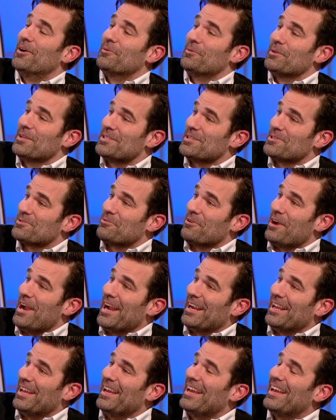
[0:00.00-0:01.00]
Well, this is
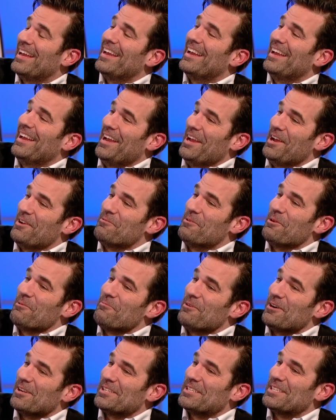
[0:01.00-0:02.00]
Greg, and we
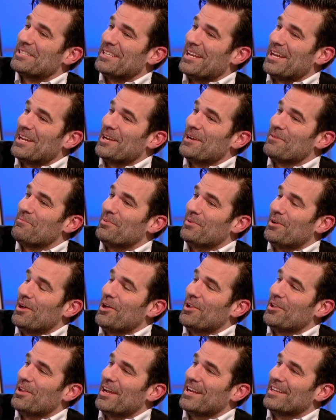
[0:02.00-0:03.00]
once stayed up
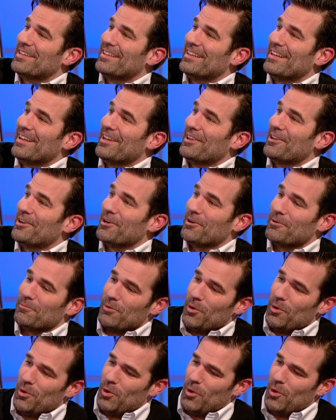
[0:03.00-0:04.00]
all night together
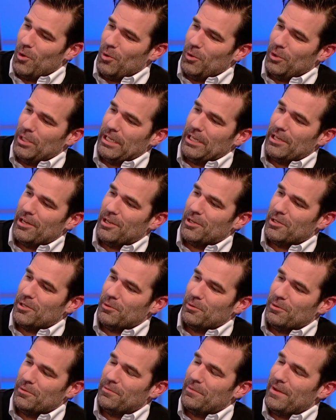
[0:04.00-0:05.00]
holding on
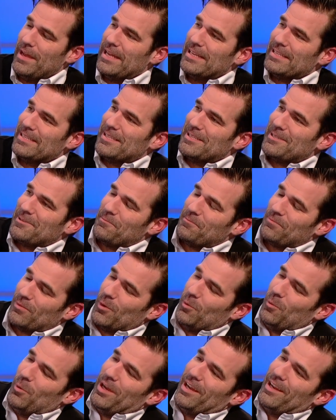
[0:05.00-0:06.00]
to a fence
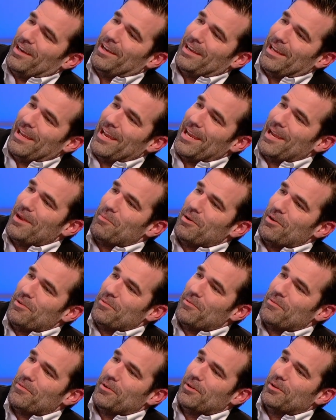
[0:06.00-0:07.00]
when a game
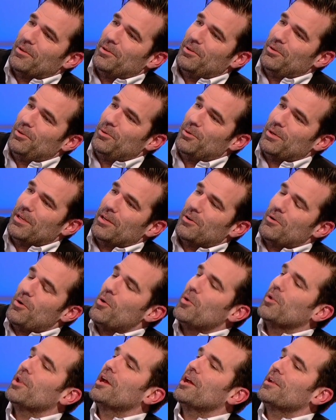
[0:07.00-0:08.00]
of who can
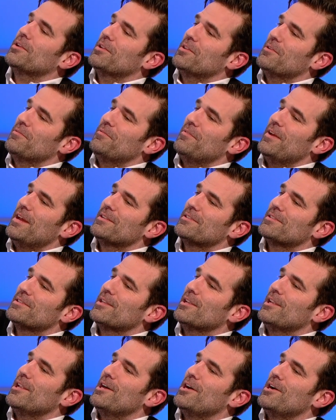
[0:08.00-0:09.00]
hold on to the fence
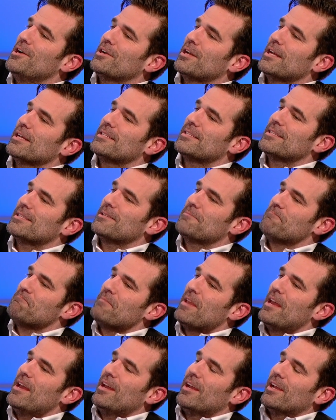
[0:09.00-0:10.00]
the longest
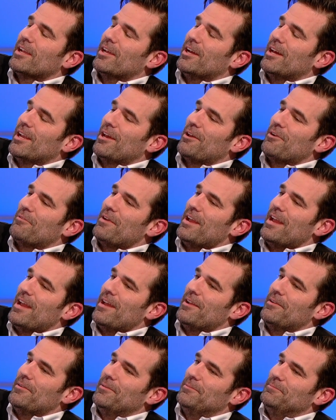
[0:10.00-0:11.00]
got out of
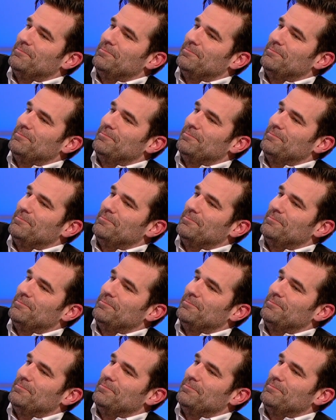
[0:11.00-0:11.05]
hand.